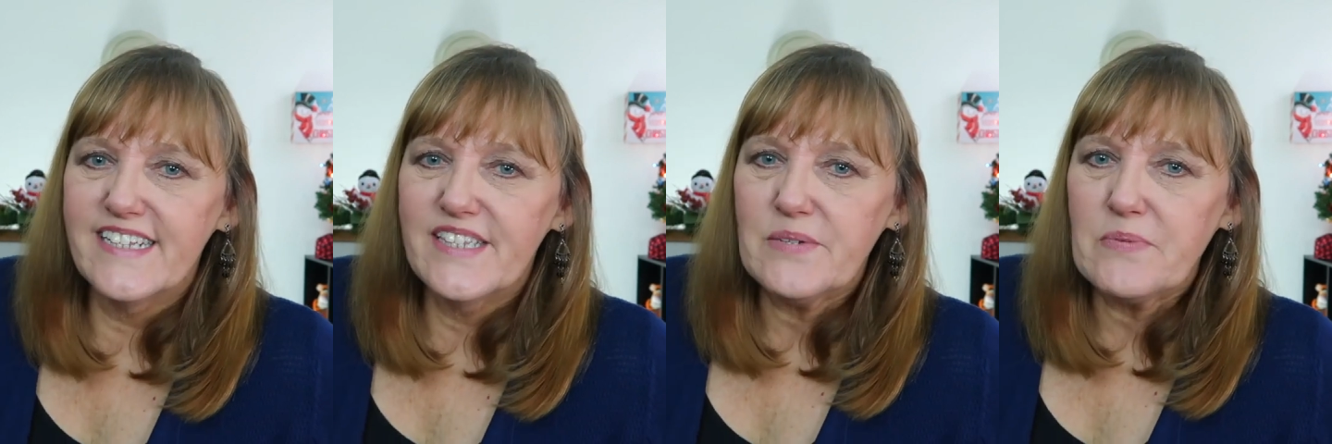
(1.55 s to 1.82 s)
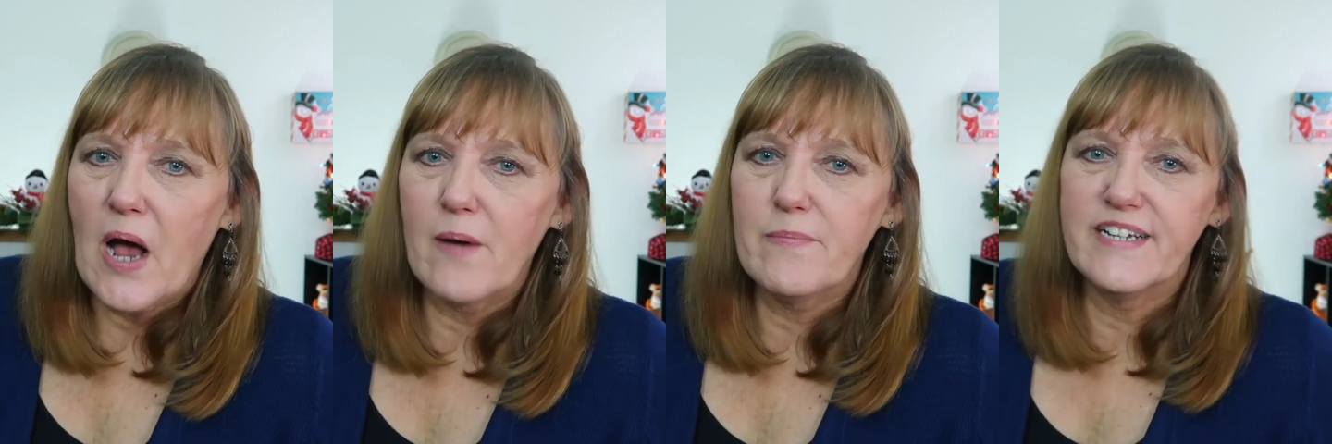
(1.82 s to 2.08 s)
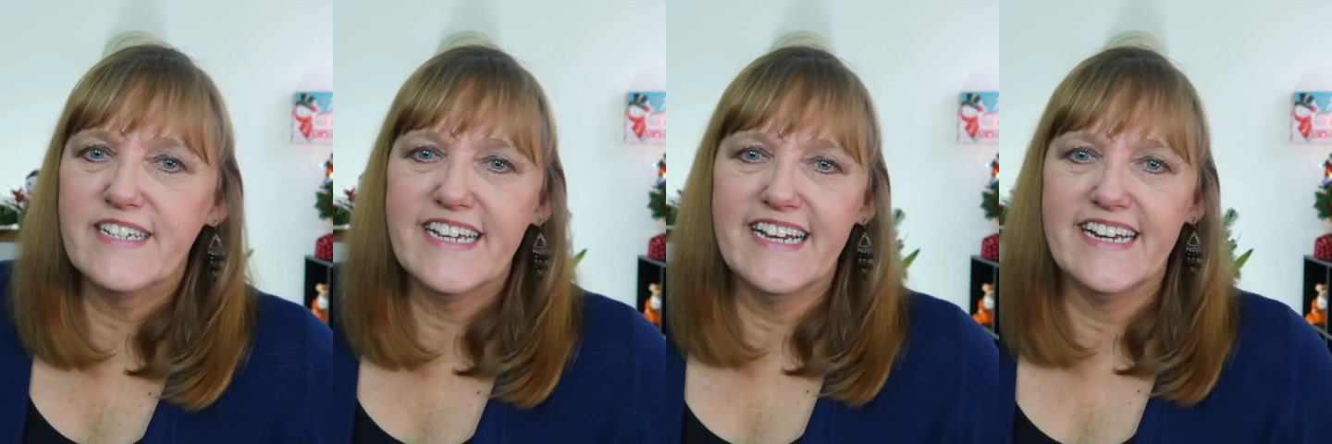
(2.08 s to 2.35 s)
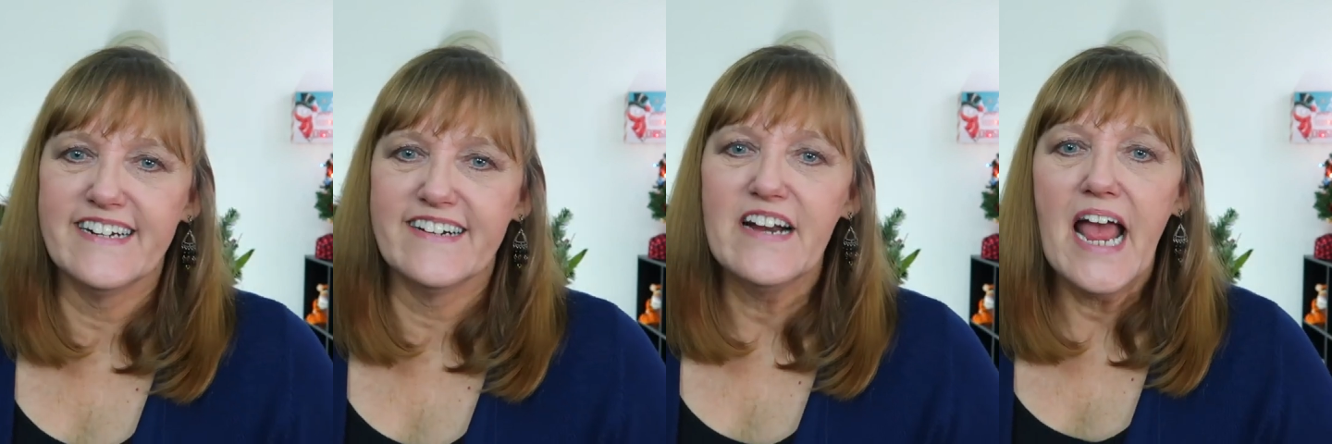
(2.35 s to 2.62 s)
It's Robin
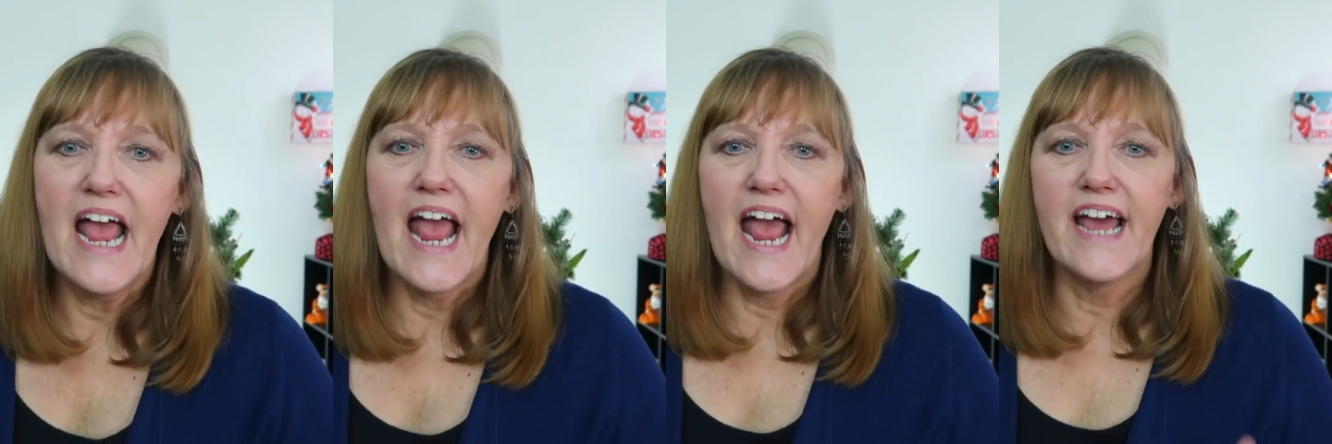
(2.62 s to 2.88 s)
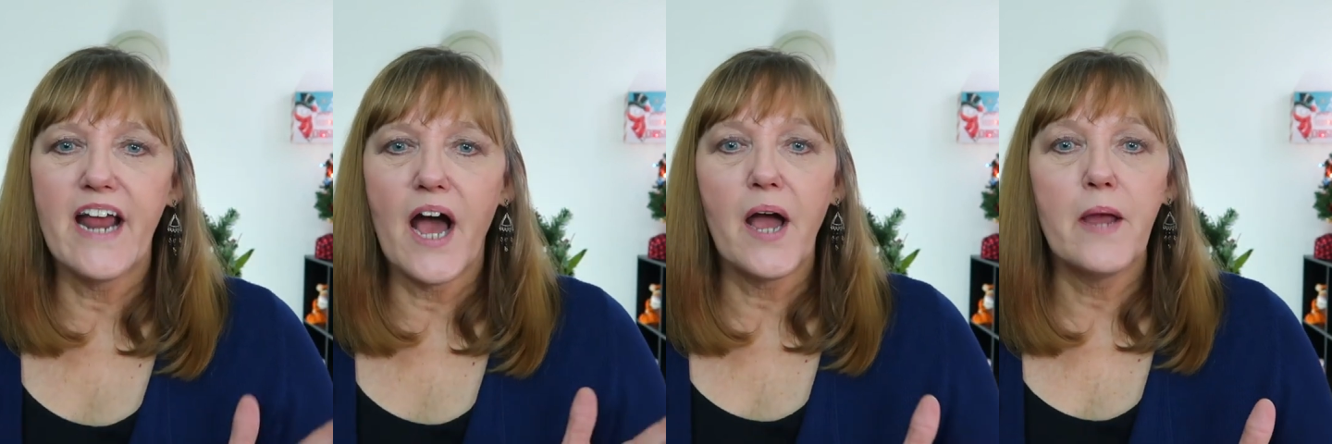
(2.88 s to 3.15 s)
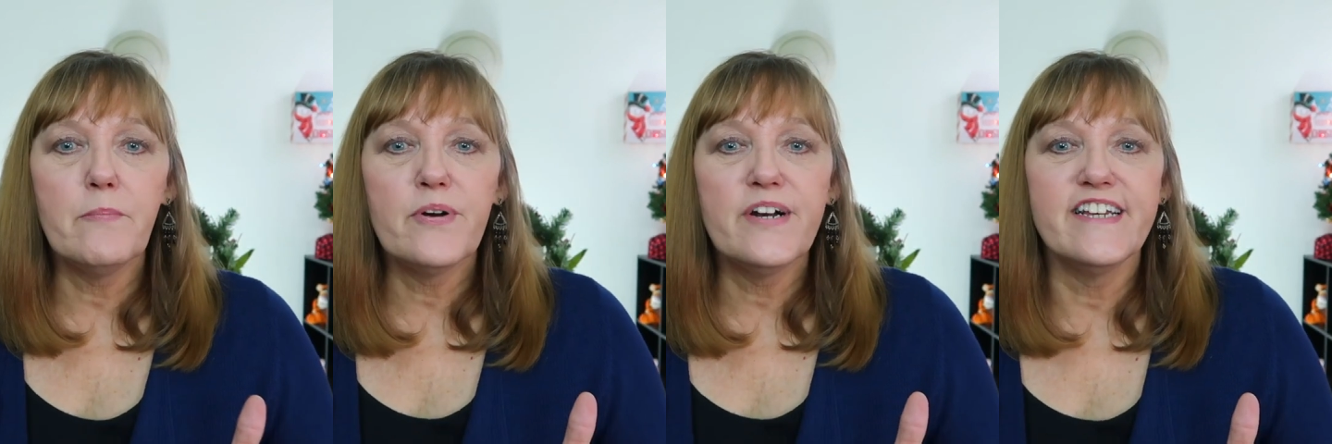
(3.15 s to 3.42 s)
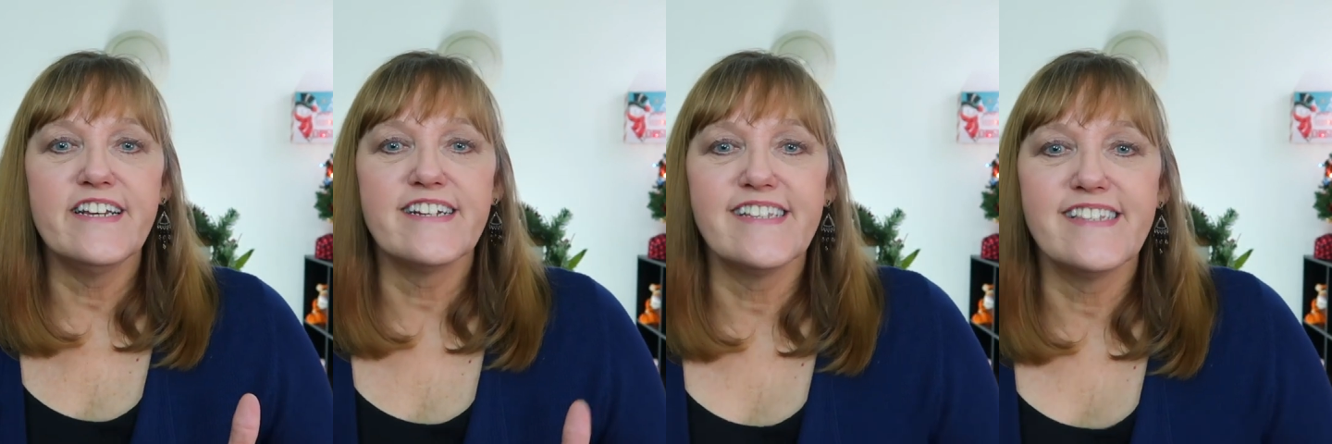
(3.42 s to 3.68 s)
here, and I'm
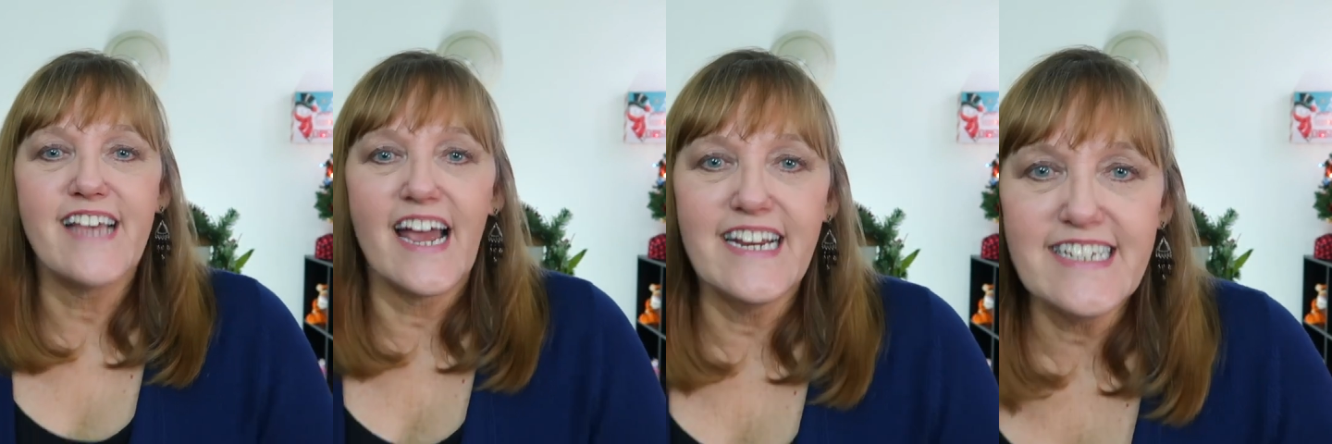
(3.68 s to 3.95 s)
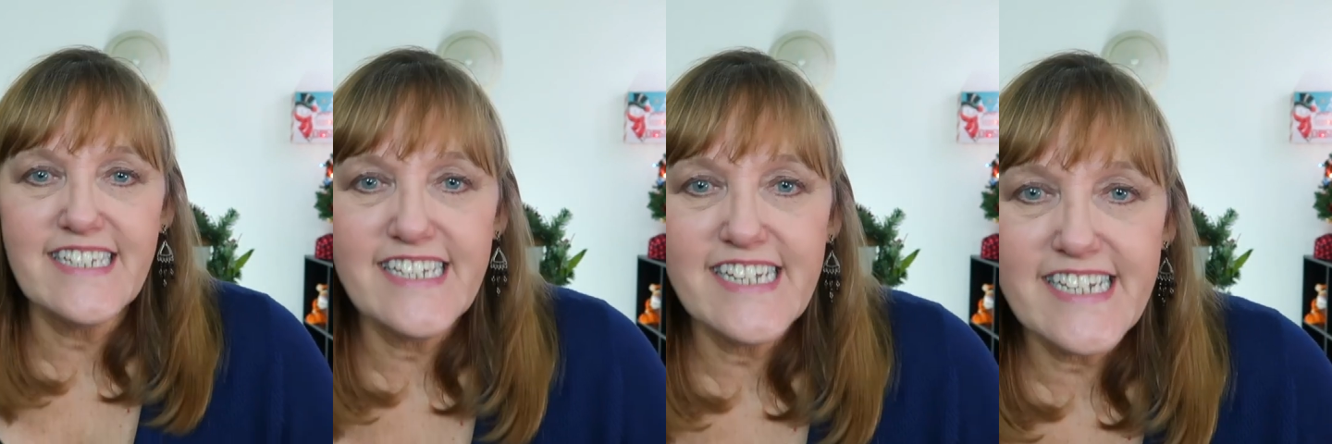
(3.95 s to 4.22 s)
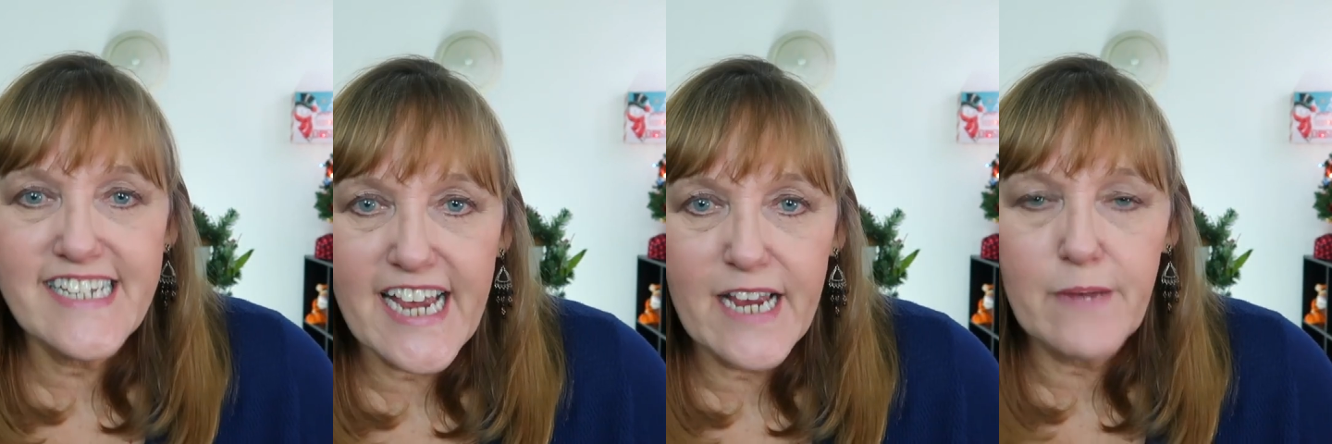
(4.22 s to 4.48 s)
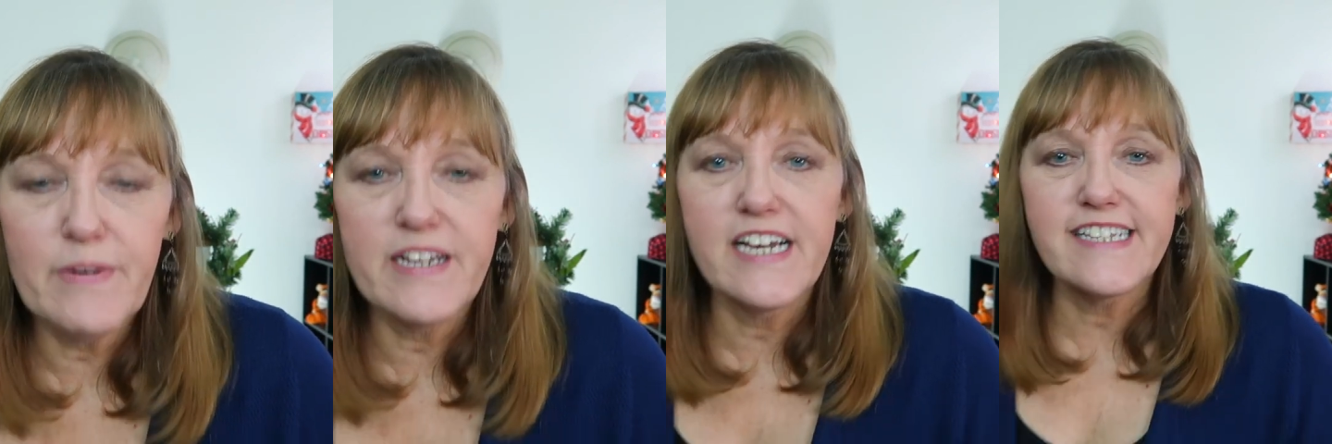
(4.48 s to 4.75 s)
pretty excited
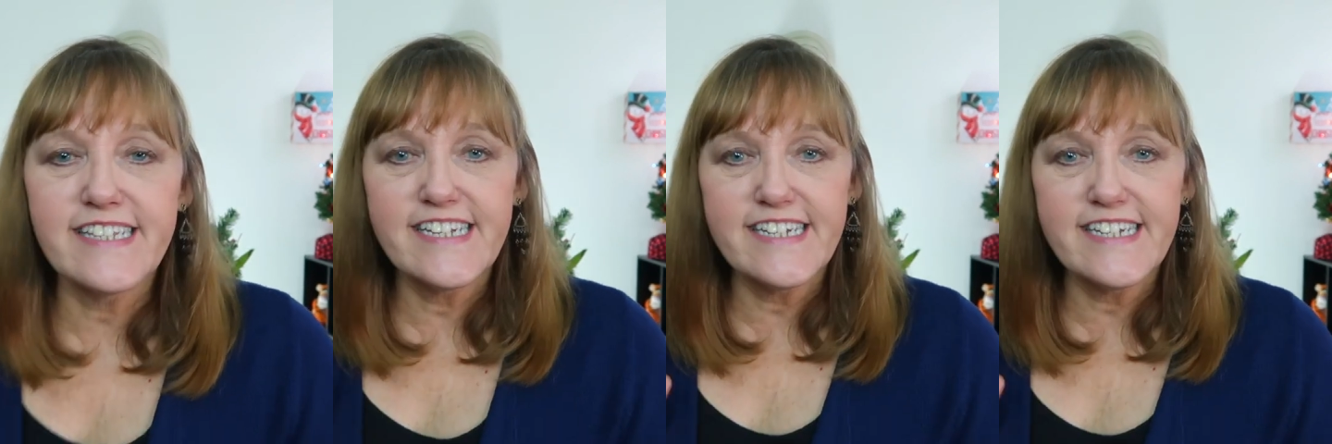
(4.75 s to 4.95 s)
today because